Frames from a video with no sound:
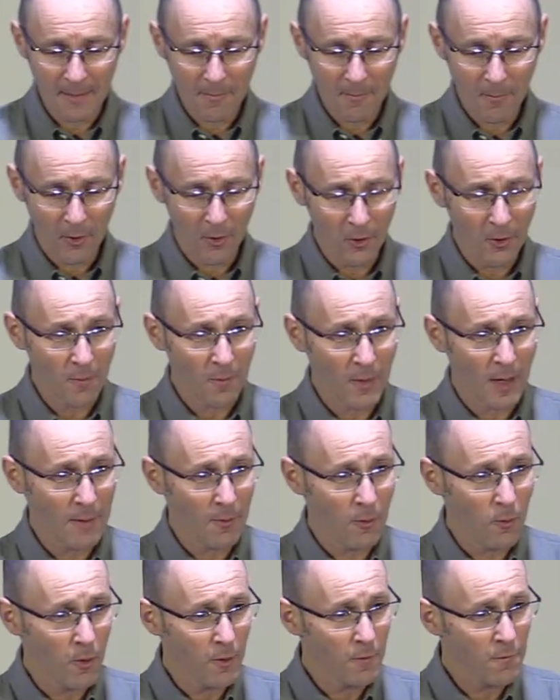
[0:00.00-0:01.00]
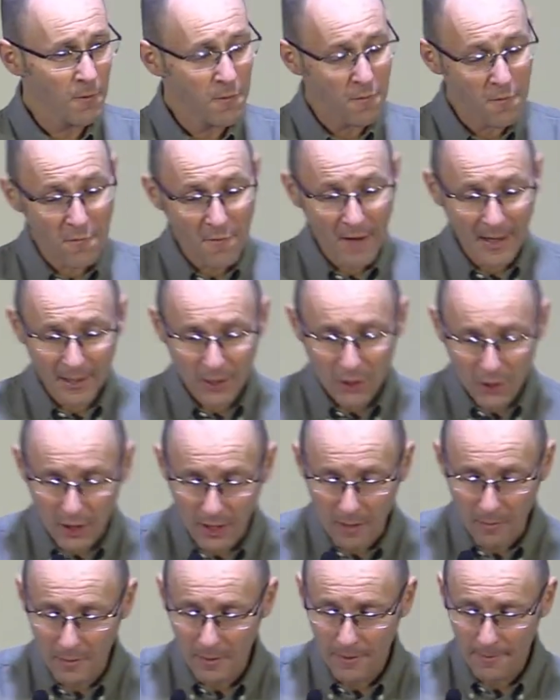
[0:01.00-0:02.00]
important Bible word for
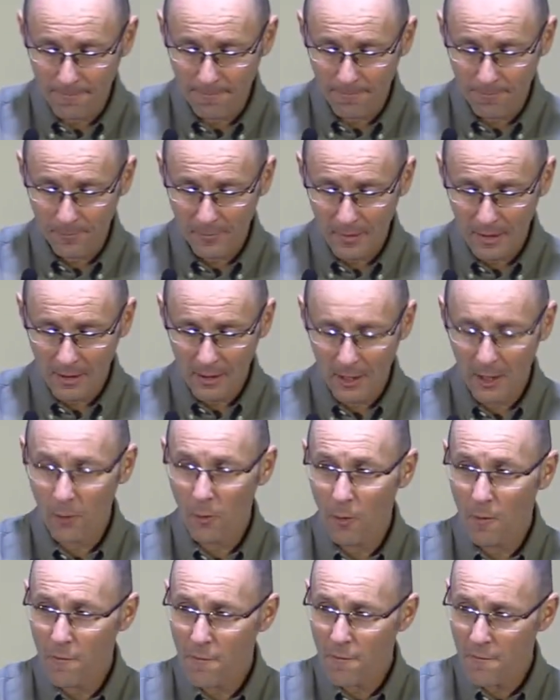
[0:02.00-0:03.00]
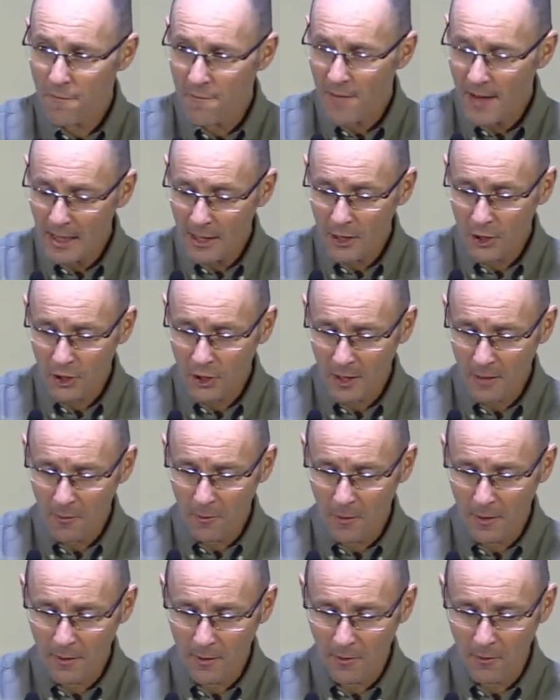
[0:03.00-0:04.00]
fellowship. You will fellowship
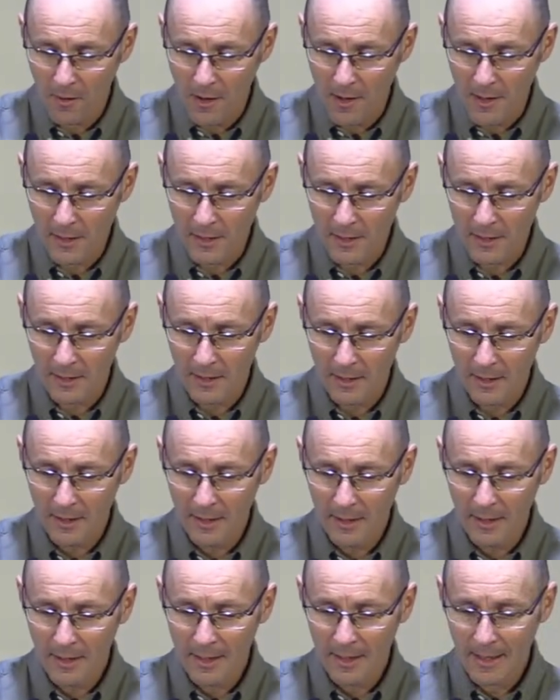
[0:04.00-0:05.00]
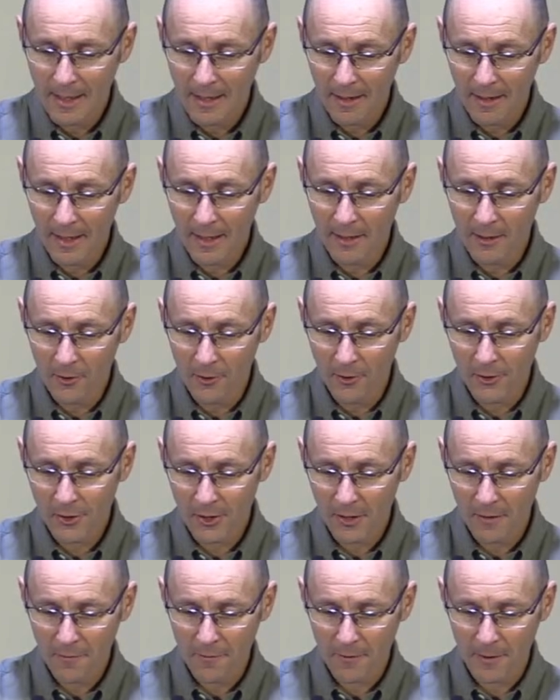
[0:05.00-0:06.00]
with Christ in your
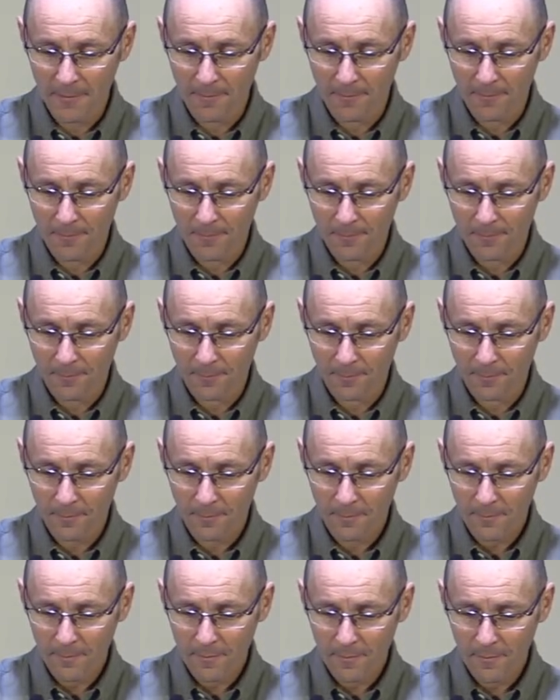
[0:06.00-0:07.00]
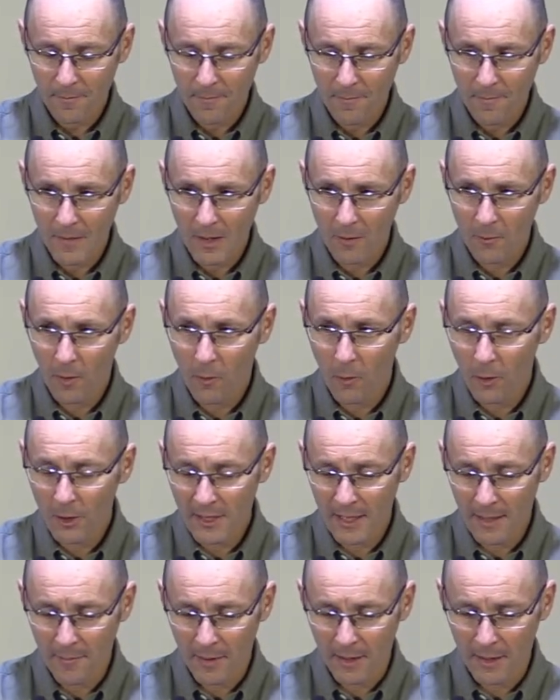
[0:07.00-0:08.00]
suffering. Well, what does
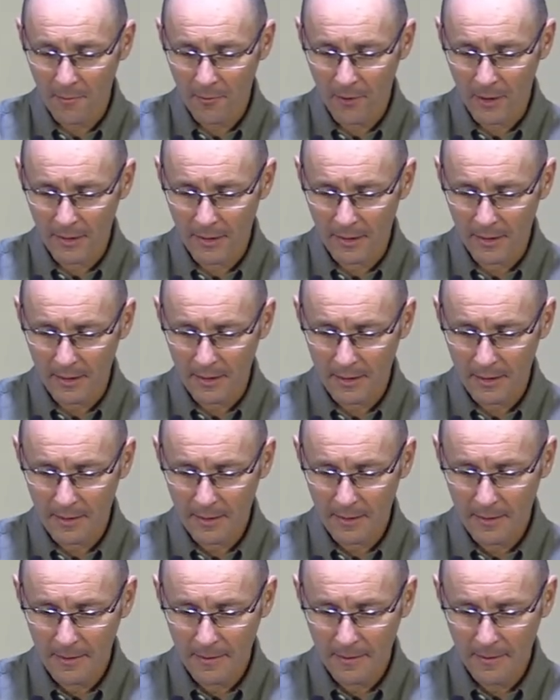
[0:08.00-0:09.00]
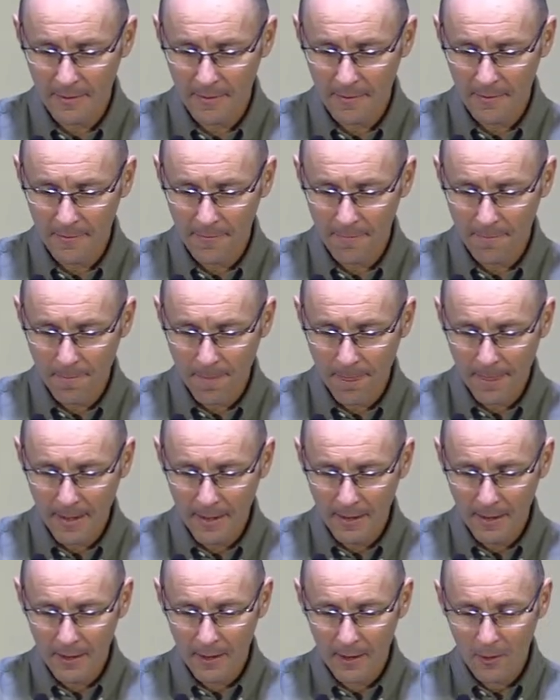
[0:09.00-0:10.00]
that mean in practice?
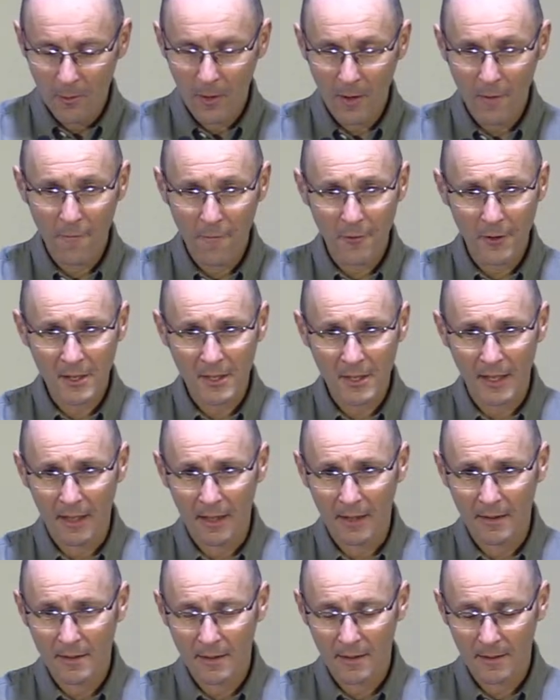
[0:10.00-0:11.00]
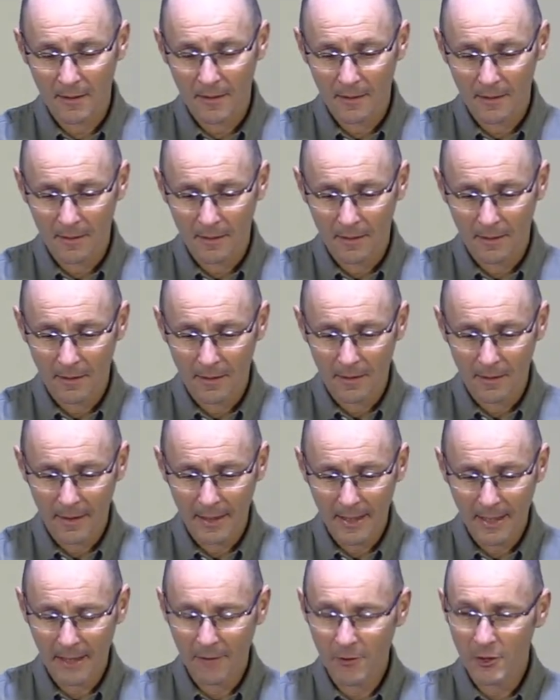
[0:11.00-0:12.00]
Well, for a start,
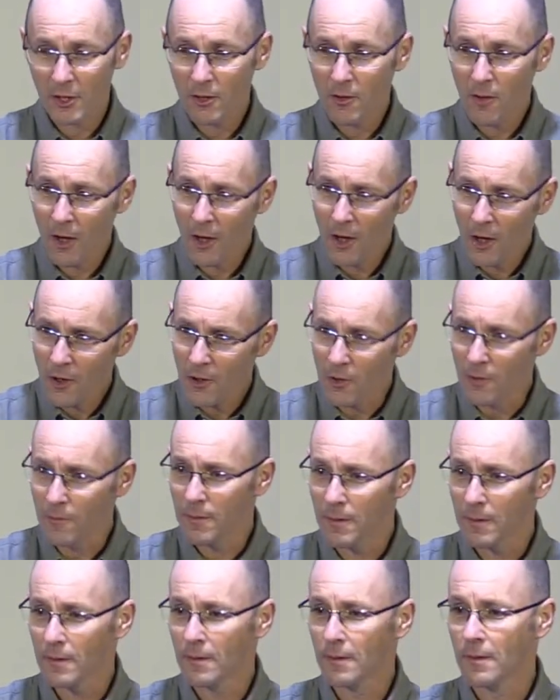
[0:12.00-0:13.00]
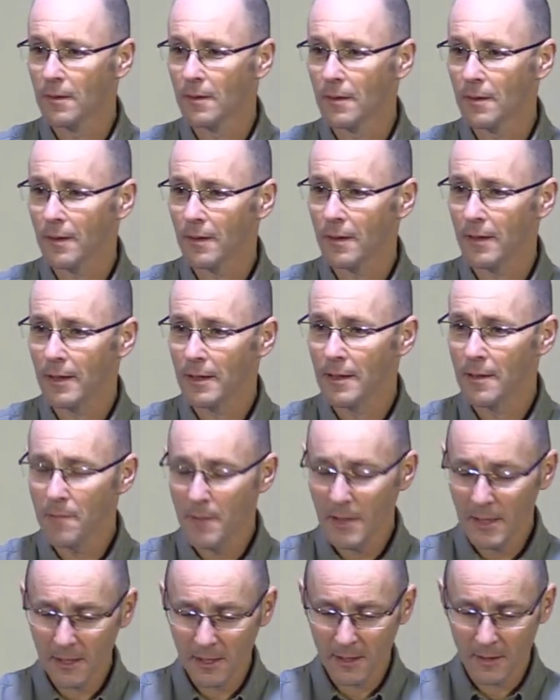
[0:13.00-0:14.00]
it gives you hope in the
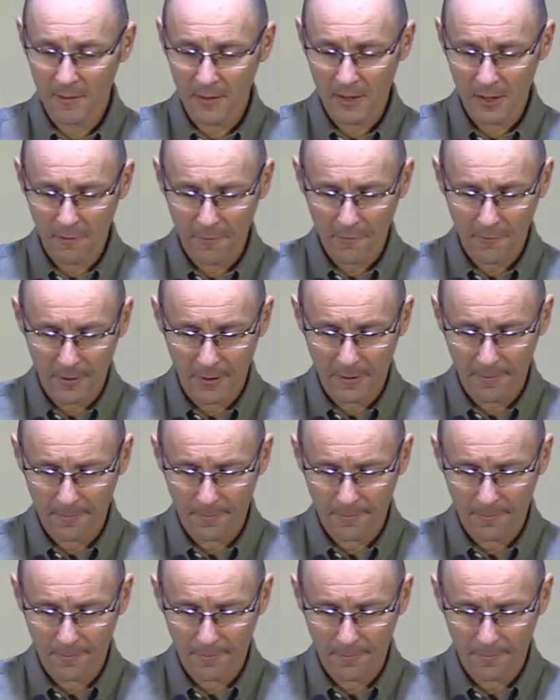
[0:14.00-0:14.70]
midst of suffering.